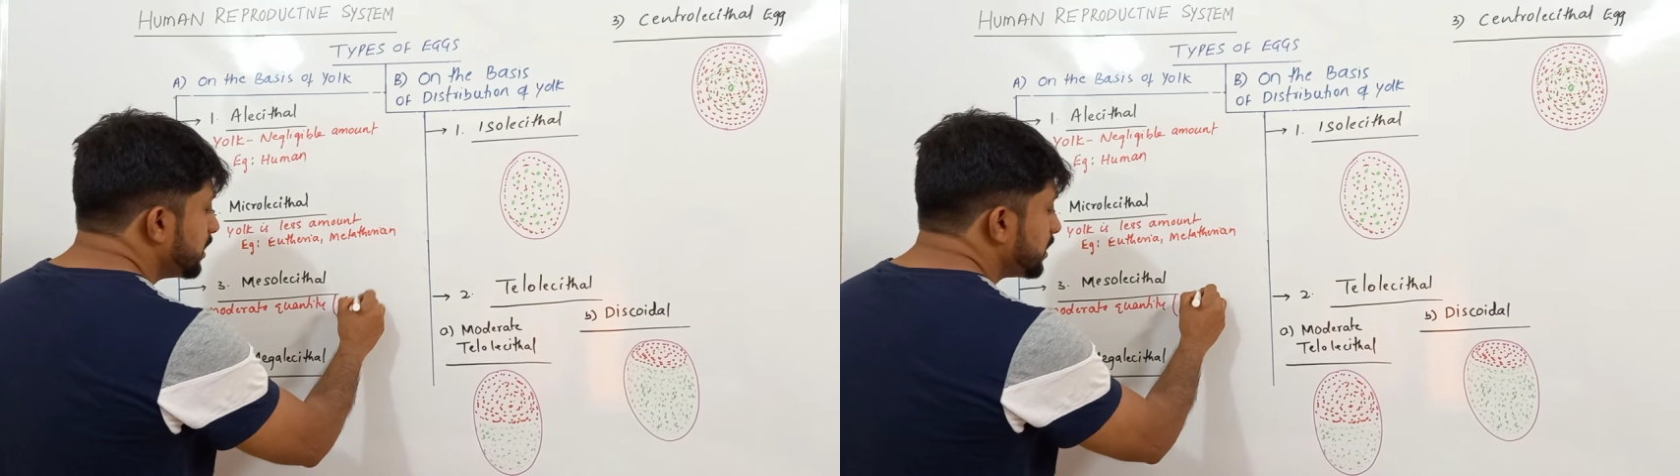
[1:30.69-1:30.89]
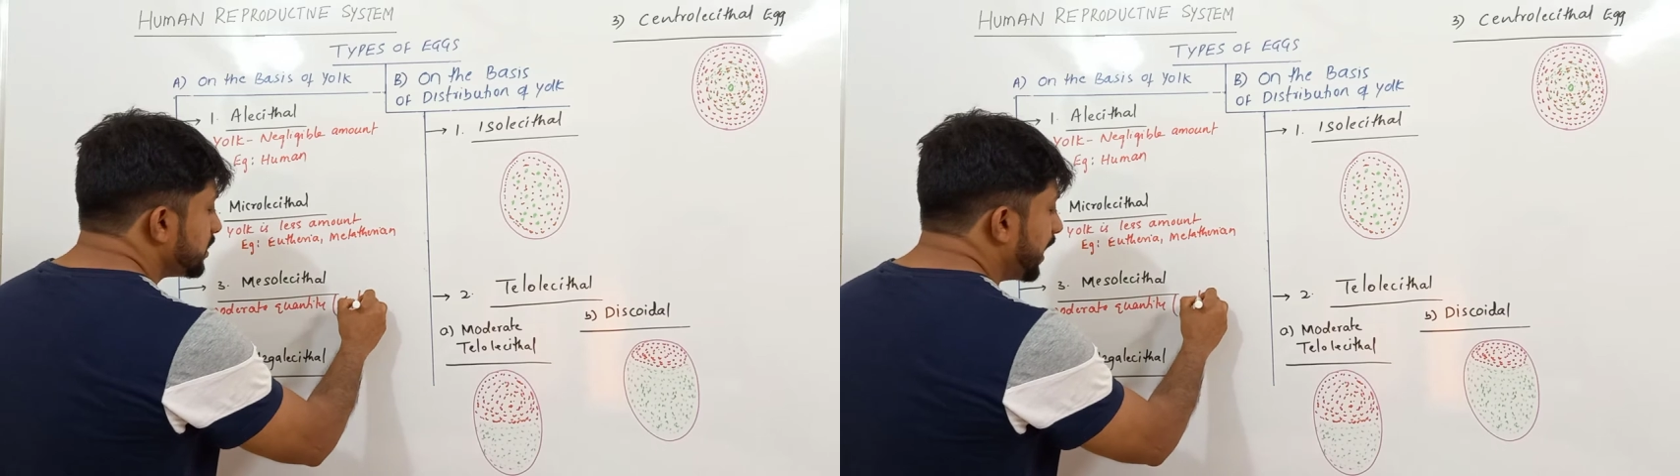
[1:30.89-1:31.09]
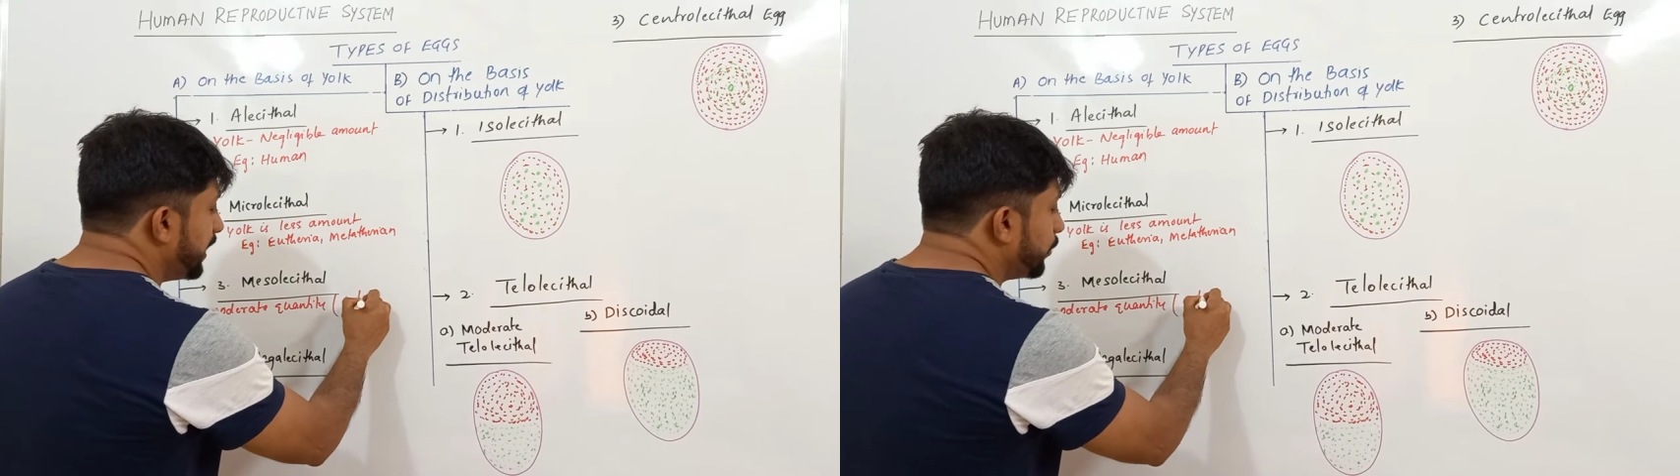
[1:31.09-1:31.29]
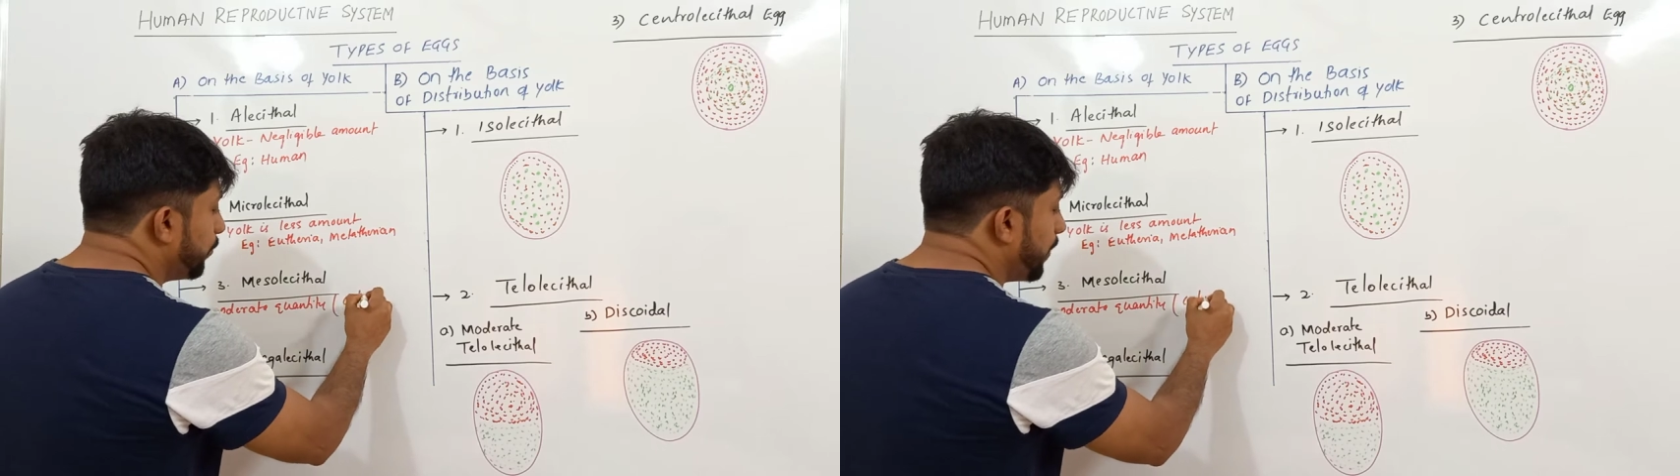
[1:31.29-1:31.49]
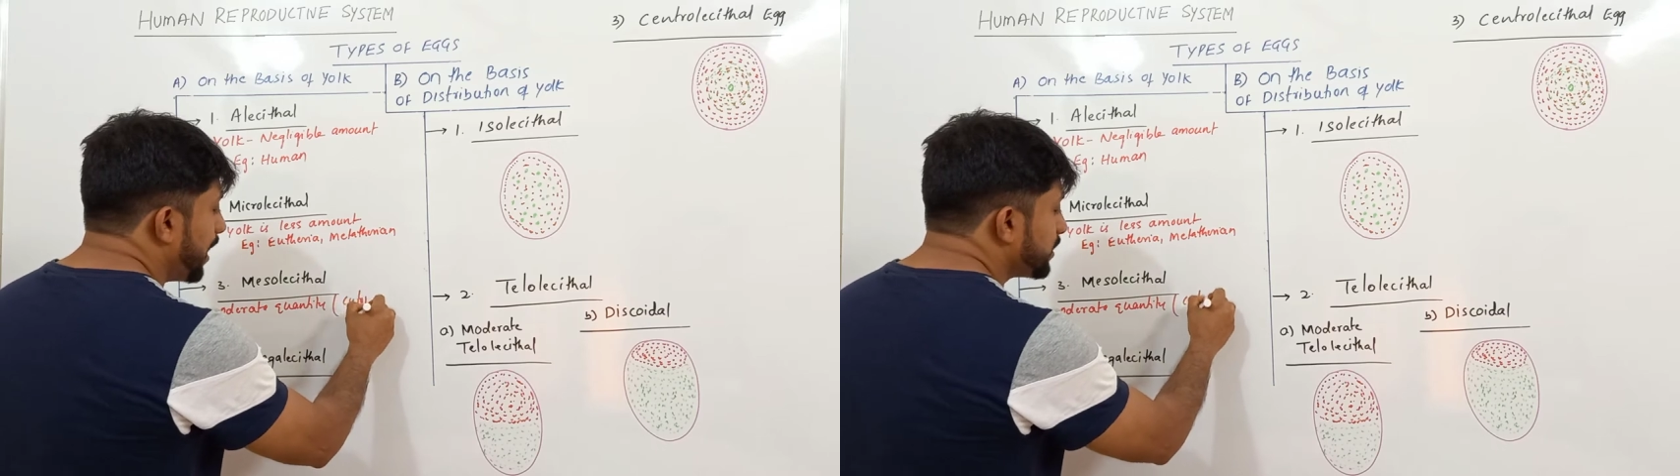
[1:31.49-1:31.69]

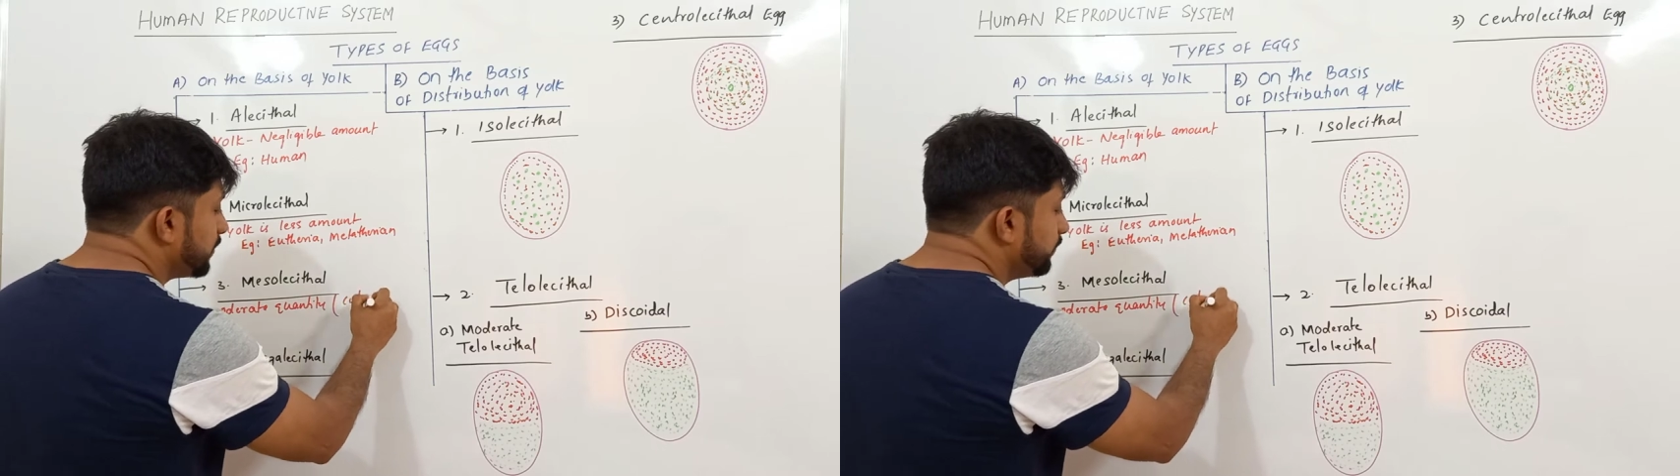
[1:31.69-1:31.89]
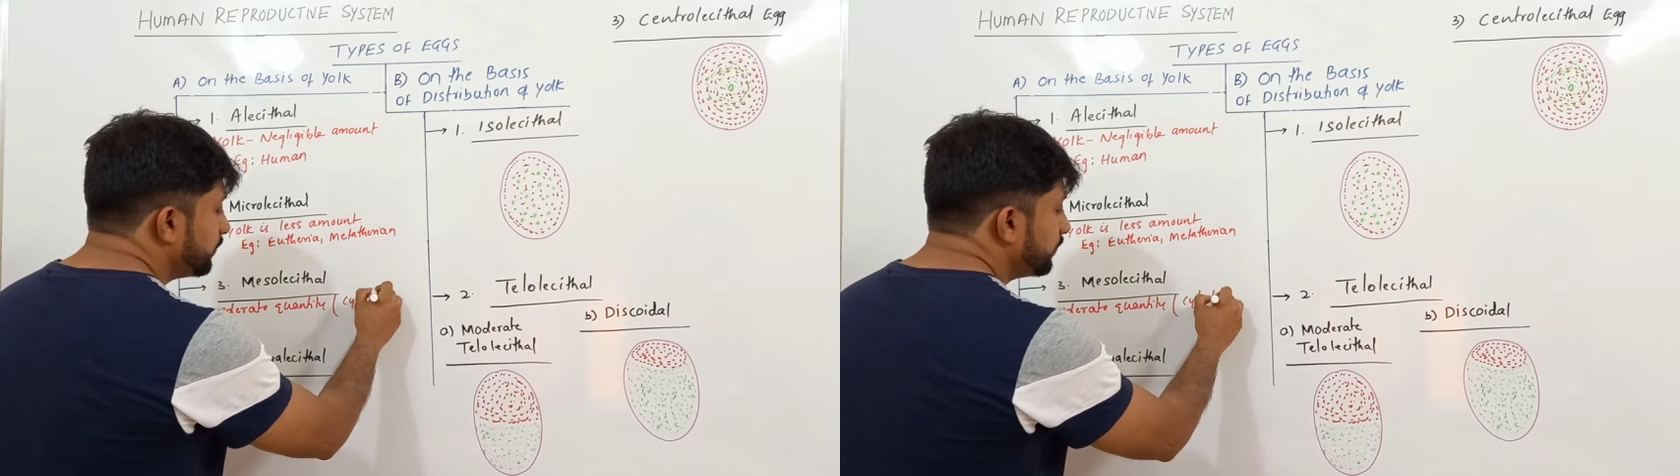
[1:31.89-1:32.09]
cytoplasm